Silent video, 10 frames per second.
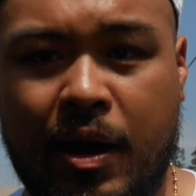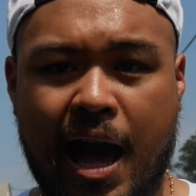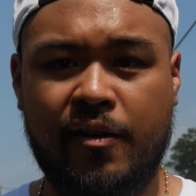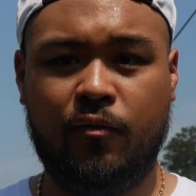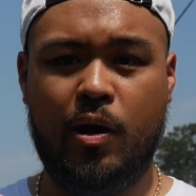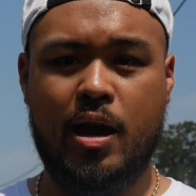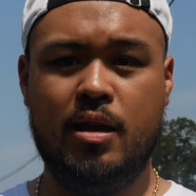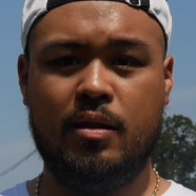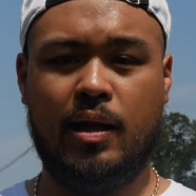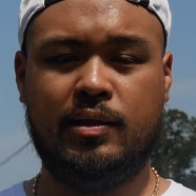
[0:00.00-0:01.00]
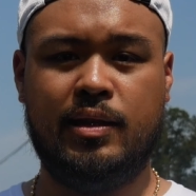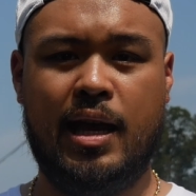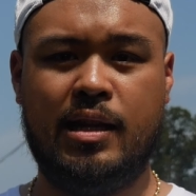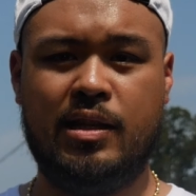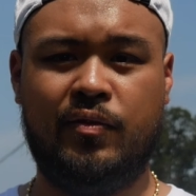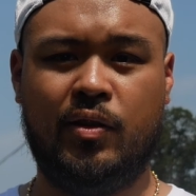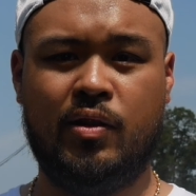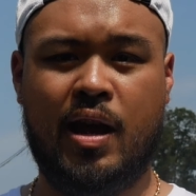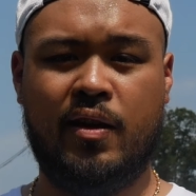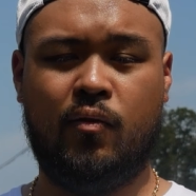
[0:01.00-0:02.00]
halfway. That's the ND
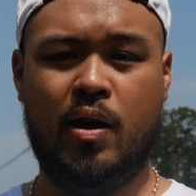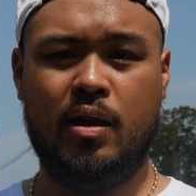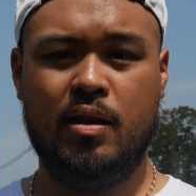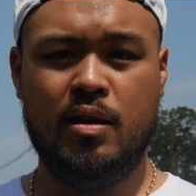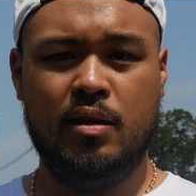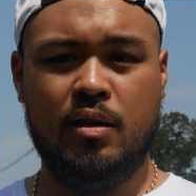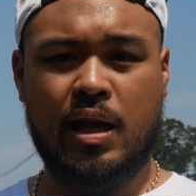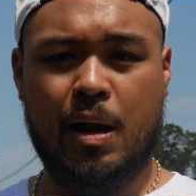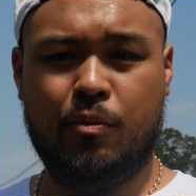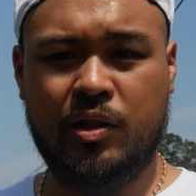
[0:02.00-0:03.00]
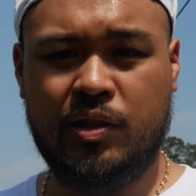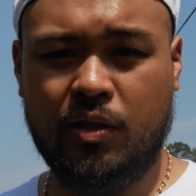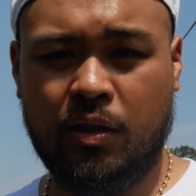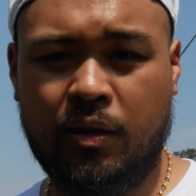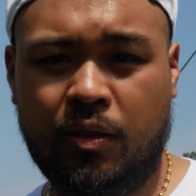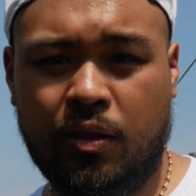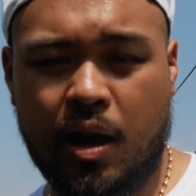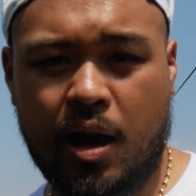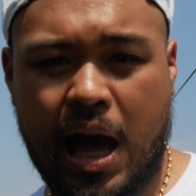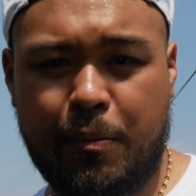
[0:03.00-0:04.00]
filter halfway. Camera is still in
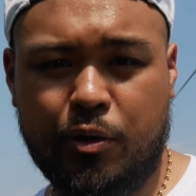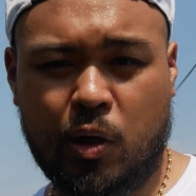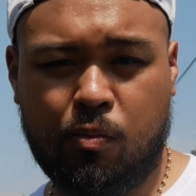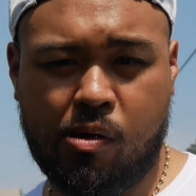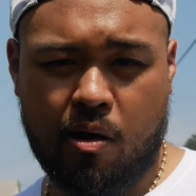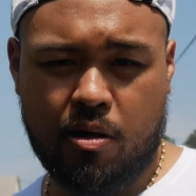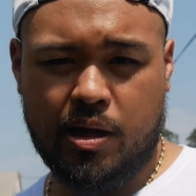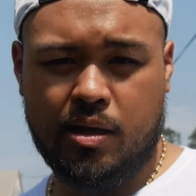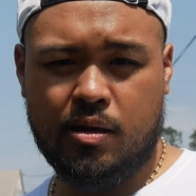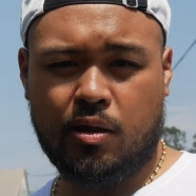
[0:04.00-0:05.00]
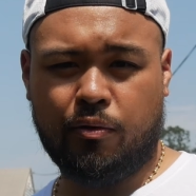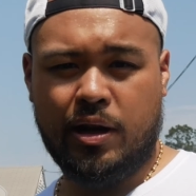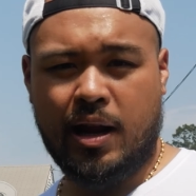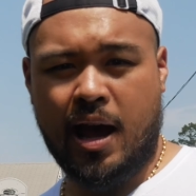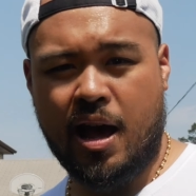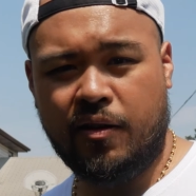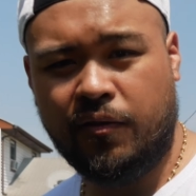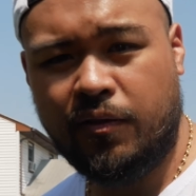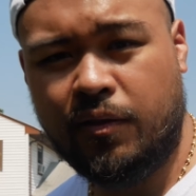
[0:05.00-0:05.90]
aperture priority, 3.5